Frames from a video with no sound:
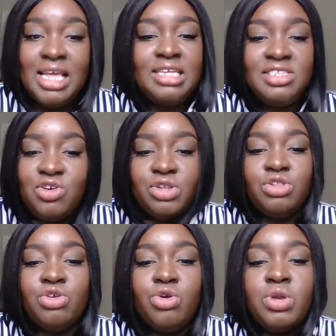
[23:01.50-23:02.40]
he's still on the
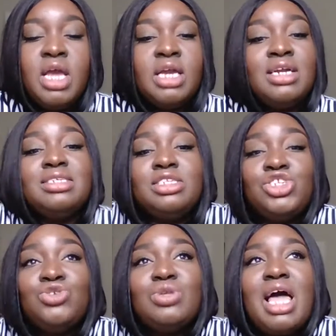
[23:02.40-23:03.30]
throne. Because
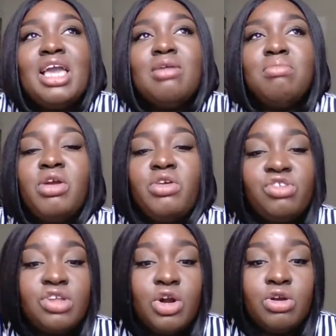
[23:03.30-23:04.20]
too, like, marriage
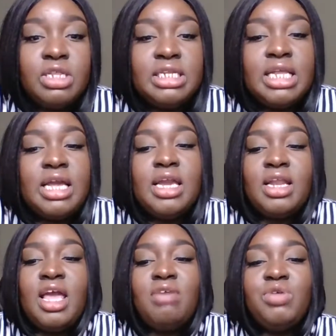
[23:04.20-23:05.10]
is an earthly thing. In
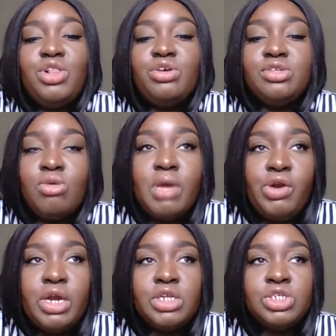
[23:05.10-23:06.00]
heaven, there's no
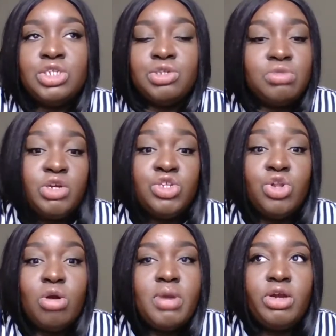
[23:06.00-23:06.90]
marriage. There's
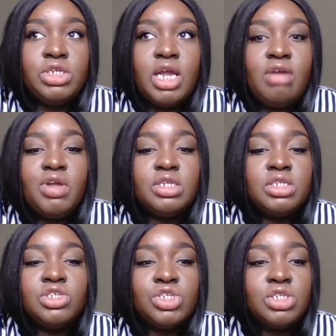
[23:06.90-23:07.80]
no marriage in heaven.
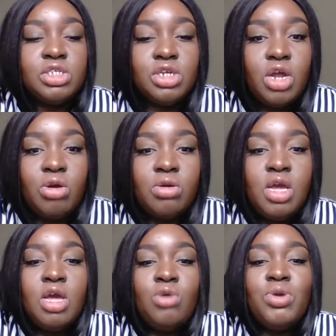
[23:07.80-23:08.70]
It's just, you know,
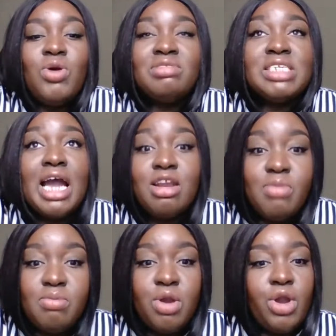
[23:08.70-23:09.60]
we don't have time to
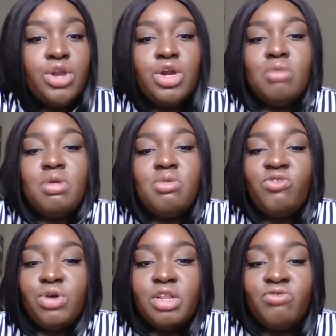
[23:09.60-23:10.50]
be married. You're going to be
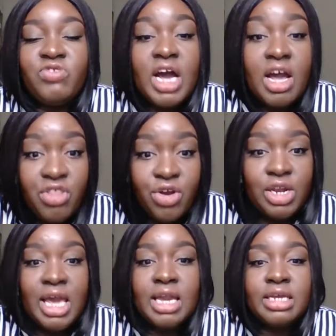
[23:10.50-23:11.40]
before the Father,
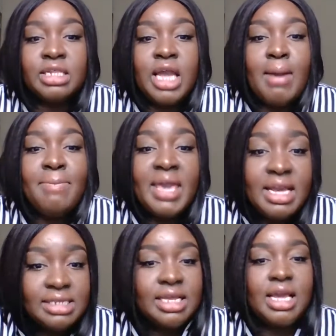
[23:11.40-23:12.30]
like the
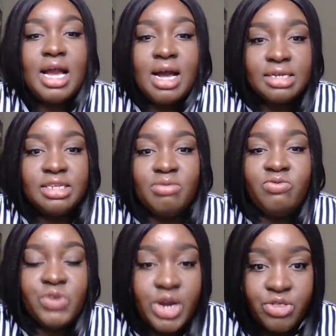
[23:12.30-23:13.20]
amazing, awesome
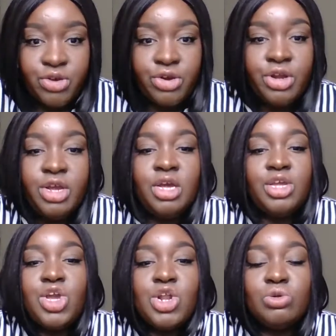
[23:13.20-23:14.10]
Father,
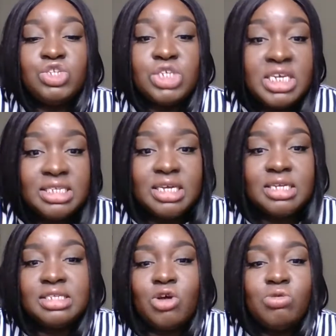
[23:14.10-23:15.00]
you know,
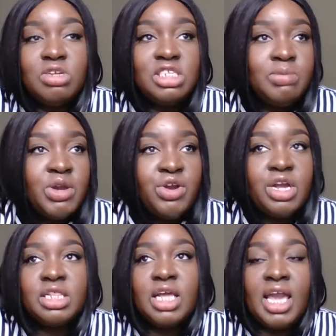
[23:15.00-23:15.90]
Jesus, the Holy
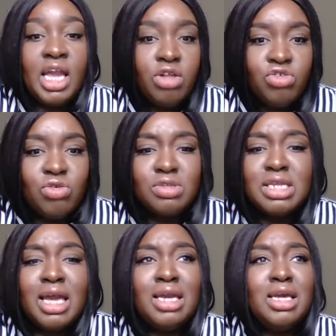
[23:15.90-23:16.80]
Spirit, the angels,
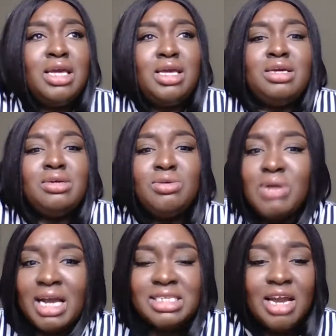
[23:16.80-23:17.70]
like, who
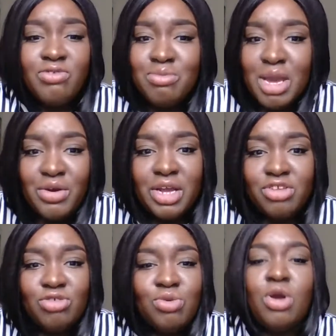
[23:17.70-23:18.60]
got time for
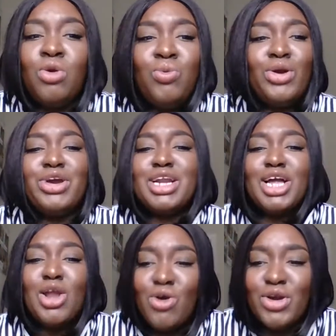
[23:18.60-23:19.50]
marriage? We're in
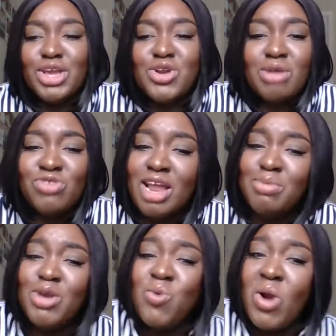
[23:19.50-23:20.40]
glory. You know, I'm trying
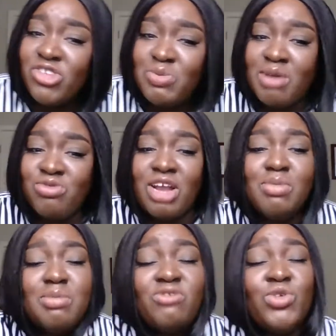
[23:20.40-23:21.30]
to be worshiping. I'm trying to
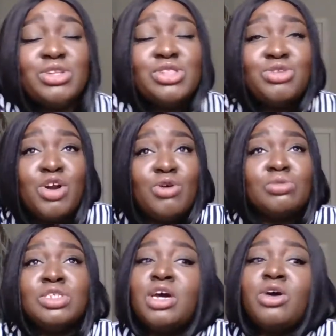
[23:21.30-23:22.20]
be before the throne.
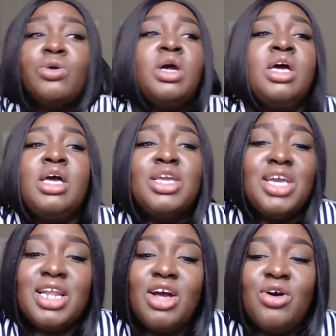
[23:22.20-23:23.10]
So,
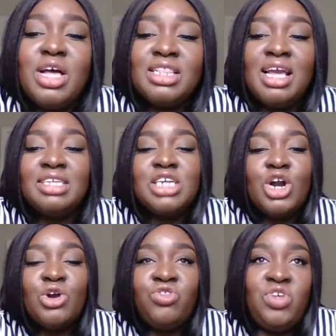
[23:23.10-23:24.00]
you know, it's an
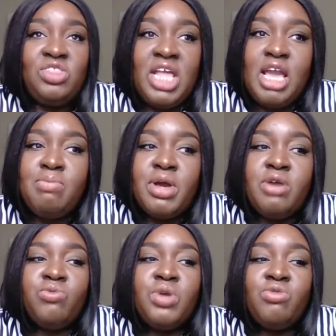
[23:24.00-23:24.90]
earthly thing, but
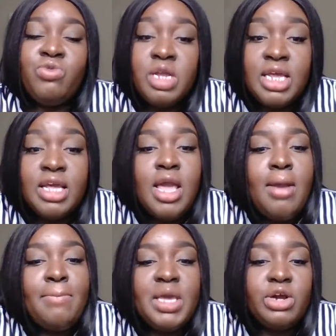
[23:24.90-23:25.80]
we really
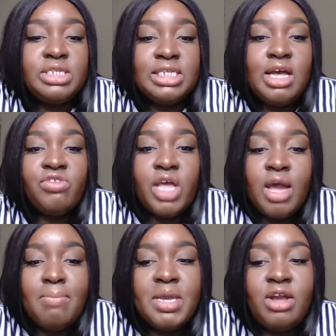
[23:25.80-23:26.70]
beat ourselves
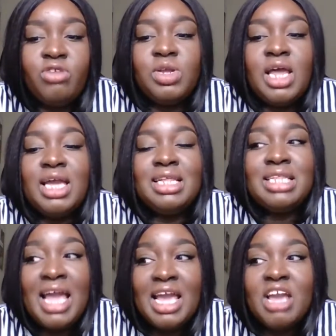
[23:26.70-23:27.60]
up because we're like,
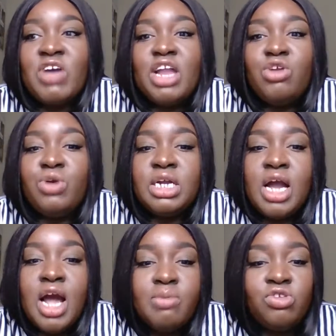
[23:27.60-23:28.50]
dang, if I don't
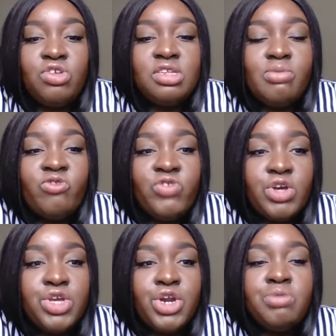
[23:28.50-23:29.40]
accomplish this, I'm a
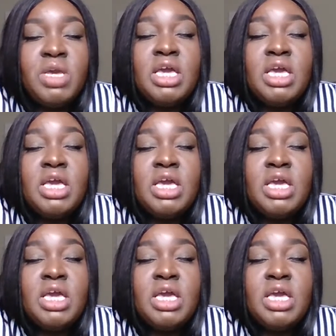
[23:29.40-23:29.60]
failure.